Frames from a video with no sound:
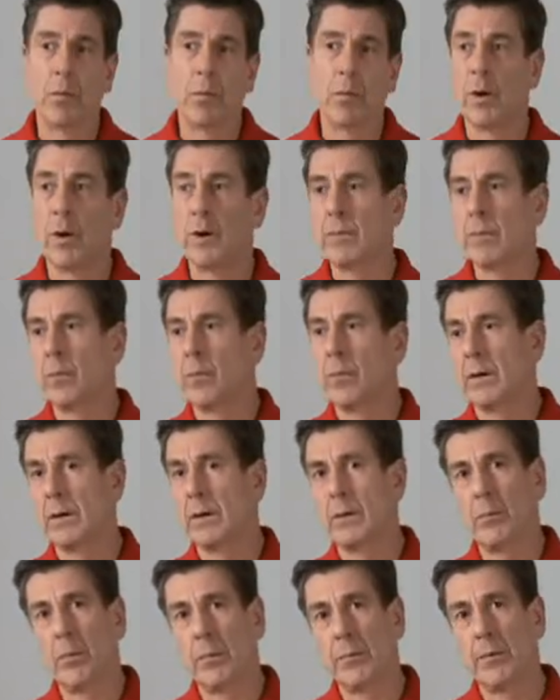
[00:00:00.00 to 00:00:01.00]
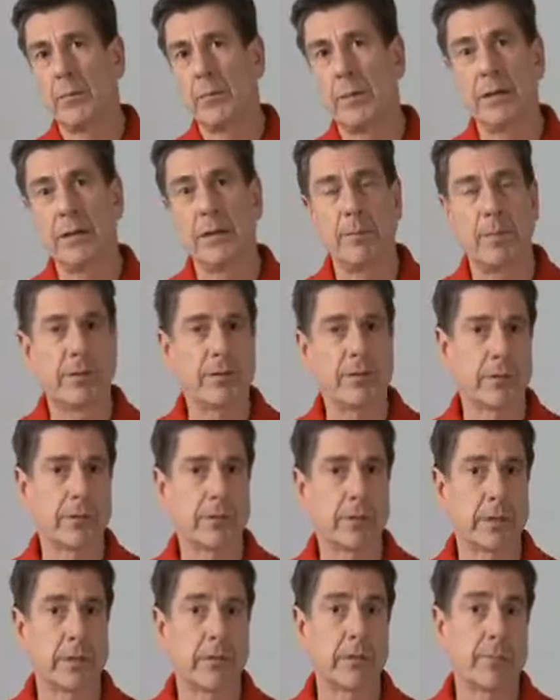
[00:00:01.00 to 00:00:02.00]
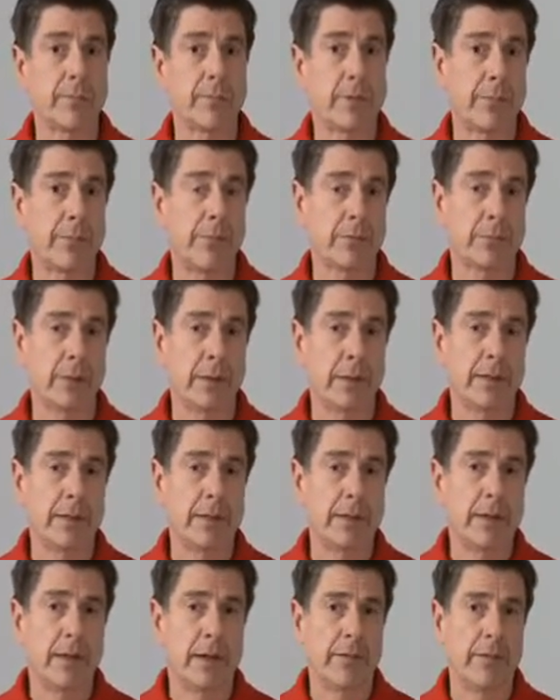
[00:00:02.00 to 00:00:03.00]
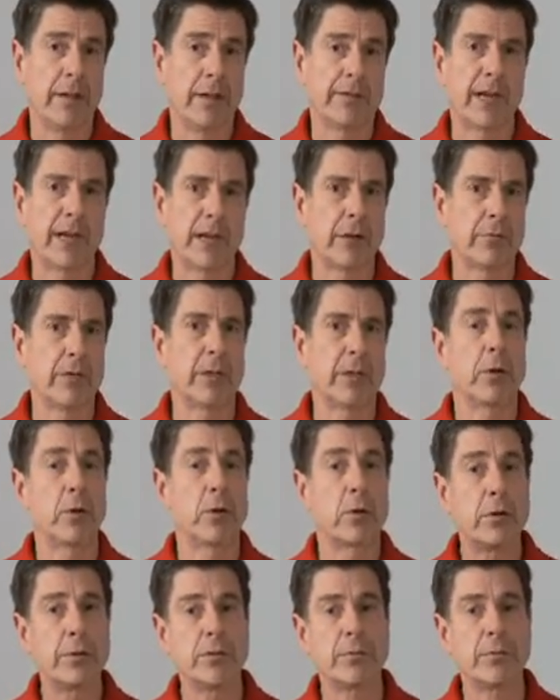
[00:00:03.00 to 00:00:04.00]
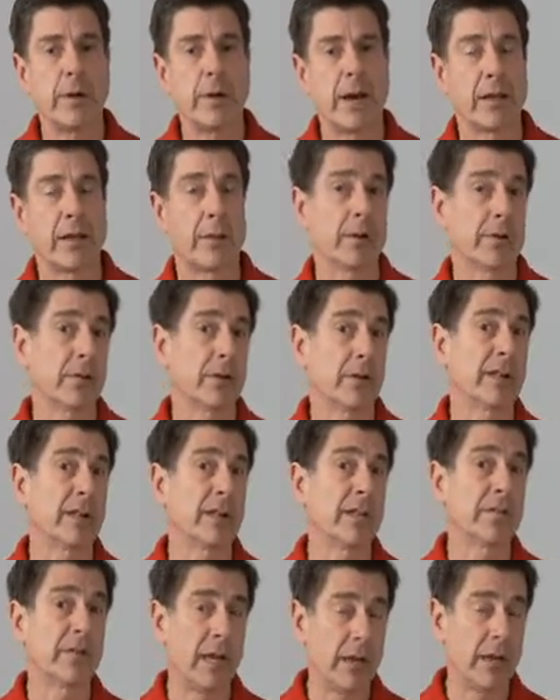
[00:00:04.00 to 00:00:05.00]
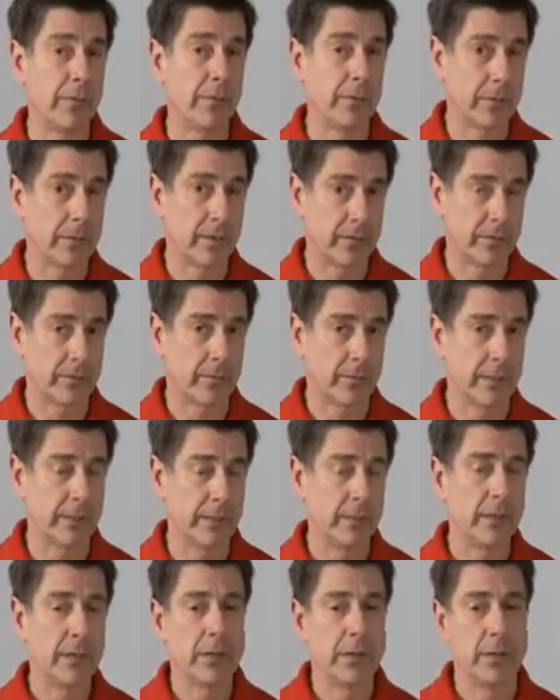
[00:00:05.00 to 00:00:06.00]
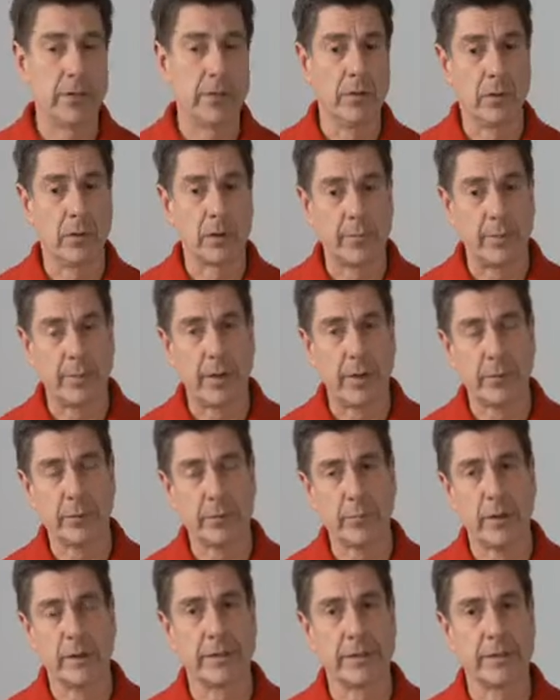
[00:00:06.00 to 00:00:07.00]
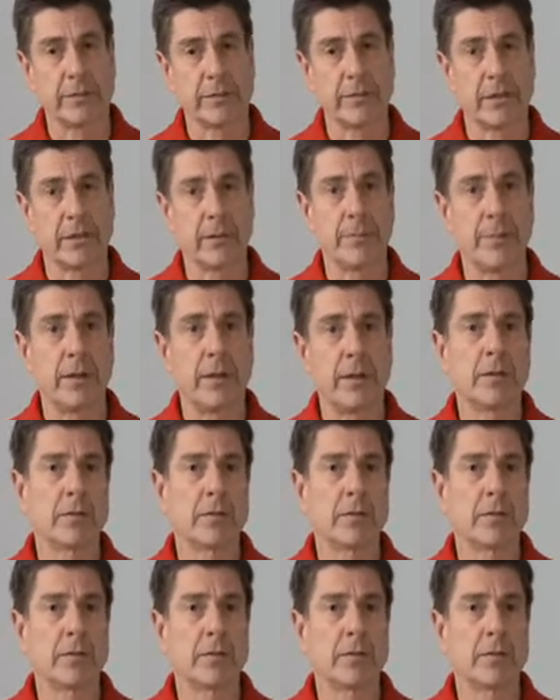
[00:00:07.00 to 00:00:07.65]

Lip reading: One weapon we didn't mention earlier is pepper spray. Now that's not going to really hurt you badly, but it's going to disable you considerably. You don't want to be pepper sprayed on the job.